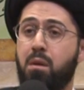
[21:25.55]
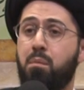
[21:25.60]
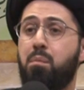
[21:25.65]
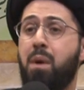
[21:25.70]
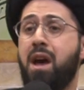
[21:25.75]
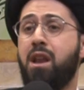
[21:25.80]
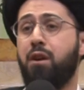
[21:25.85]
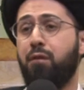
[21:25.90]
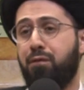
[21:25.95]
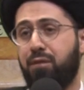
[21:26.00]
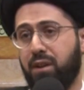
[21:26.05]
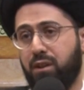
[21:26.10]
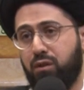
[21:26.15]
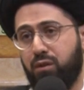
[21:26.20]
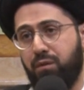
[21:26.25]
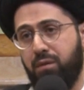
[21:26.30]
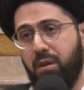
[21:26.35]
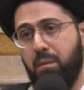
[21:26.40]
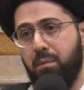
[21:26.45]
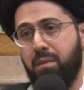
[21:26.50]
benefits
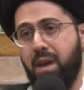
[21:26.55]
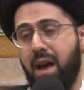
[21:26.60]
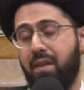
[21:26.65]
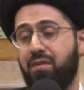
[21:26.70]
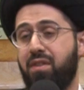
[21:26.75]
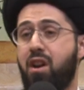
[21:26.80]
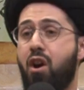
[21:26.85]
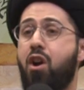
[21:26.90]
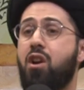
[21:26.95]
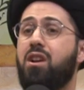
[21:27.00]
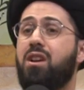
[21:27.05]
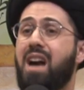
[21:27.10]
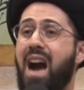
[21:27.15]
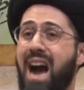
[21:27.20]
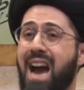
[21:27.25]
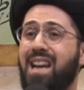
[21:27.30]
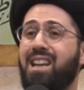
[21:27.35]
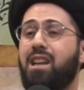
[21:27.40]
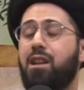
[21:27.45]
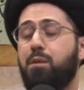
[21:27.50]
from that, they are
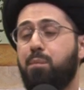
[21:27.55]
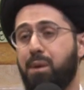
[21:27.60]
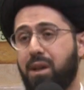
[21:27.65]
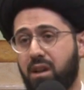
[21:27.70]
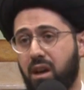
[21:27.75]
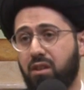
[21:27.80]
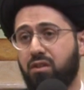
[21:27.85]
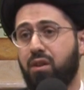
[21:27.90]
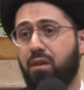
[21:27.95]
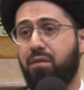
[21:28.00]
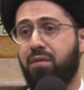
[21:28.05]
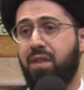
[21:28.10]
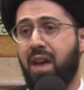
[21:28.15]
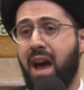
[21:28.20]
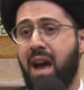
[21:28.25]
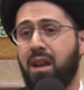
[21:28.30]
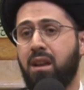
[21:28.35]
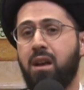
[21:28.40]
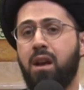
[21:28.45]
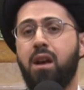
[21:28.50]
guided because of
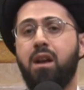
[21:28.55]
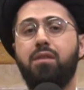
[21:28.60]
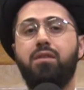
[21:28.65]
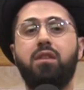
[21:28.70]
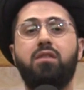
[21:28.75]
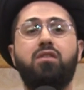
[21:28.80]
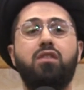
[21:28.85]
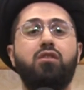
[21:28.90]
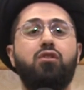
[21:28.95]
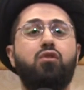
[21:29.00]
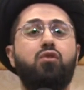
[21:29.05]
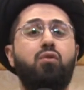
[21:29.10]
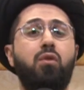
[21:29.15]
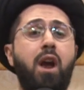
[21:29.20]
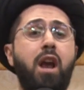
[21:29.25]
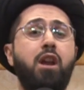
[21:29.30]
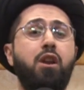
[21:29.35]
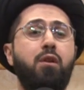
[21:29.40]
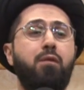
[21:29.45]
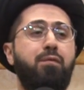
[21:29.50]
that, this is
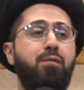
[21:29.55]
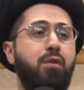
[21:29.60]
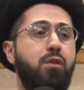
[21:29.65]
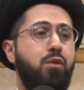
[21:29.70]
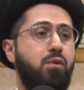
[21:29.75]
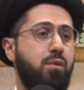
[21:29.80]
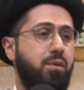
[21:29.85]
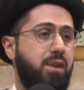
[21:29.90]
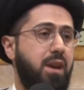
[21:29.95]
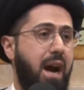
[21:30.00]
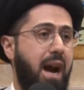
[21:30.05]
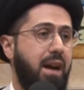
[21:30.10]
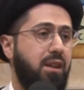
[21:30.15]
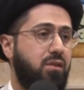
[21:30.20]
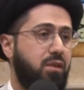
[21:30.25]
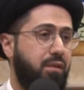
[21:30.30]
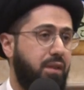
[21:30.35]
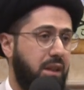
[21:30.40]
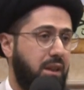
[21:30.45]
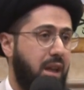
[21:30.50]
greater for you in the eyes
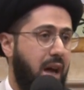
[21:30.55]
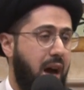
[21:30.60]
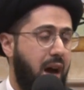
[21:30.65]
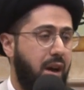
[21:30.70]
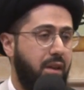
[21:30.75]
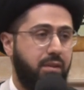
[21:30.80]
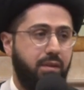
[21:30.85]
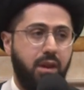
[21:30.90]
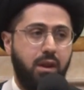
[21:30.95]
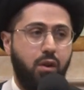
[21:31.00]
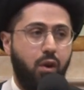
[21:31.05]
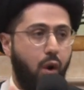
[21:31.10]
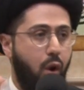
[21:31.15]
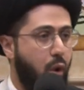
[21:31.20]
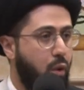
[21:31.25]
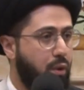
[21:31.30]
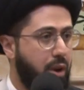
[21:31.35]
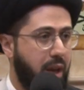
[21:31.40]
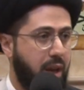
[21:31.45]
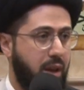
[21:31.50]
of Allah than
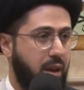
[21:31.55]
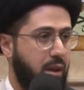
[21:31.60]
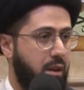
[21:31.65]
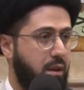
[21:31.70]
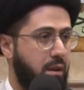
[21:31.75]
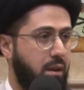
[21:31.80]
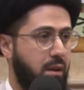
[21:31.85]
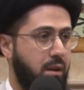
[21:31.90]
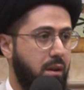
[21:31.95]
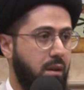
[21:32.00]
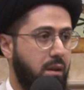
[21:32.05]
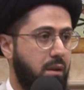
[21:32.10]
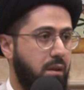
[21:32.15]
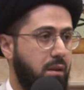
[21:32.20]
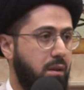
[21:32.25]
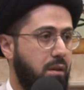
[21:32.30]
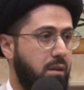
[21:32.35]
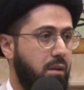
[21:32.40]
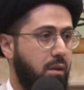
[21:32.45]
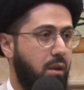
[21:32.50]
owning
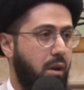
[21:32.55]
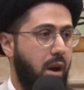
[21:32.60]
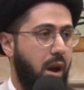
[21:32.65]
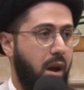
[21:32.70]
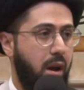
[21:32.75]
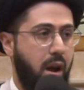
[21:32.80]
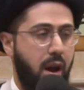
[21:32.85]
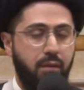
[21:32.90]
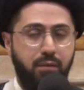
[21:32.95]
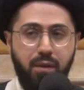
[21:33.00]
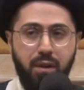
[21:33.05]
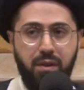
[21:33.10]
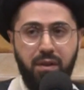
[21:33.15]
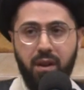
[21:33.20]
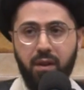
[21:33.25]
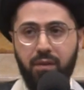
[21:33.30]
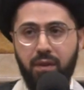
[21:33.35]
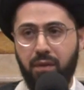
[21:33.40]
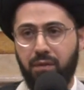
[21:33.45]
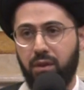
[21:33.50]

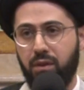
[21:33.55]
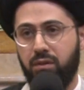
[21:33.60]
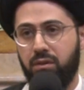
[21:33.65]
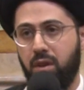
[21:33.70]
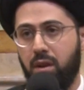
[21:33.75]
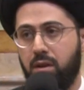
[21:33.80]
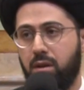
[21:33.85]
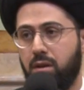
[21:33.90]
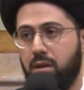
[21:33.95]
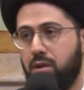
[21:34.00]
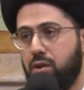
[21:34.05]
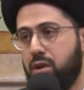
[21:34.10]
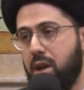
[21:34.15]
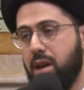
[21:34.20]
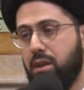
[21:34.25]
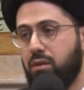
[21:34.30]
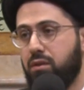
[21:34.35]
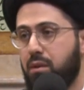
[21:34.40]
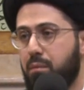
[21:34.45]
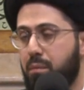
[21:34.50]
everything that the sun
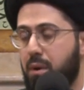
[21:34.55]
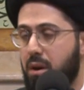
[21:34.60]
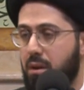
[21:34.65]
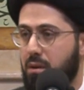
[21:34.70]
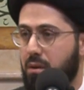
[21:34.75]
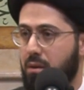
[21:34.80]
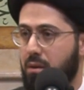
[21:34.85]
shines upon.